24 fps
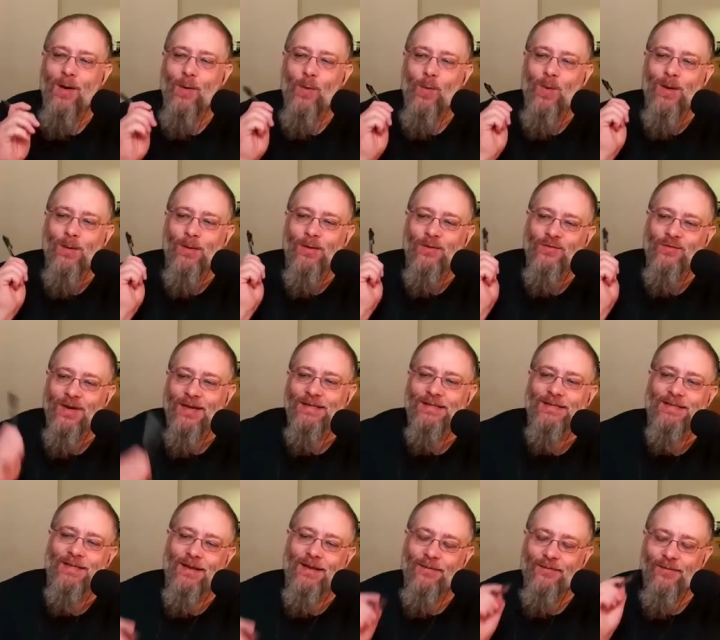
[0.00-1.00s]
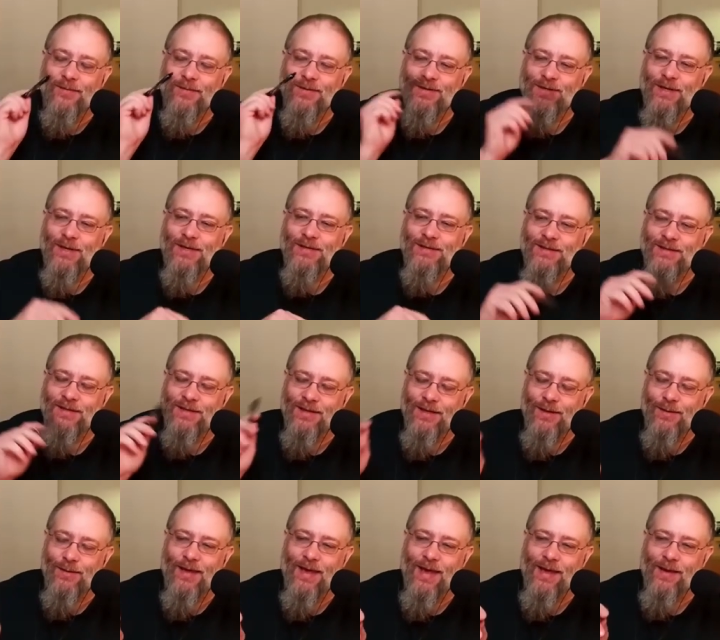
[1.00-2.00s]
we were transiting from Jersey to
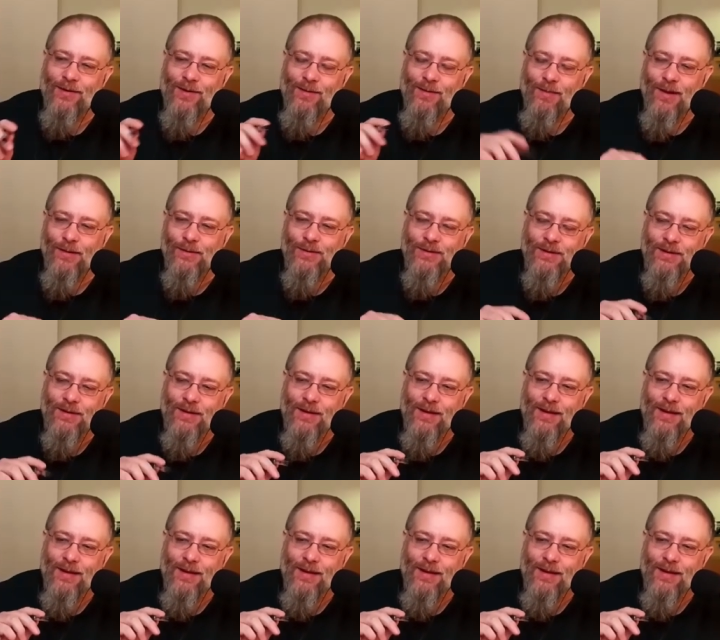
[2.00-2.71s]
the UK on a boat,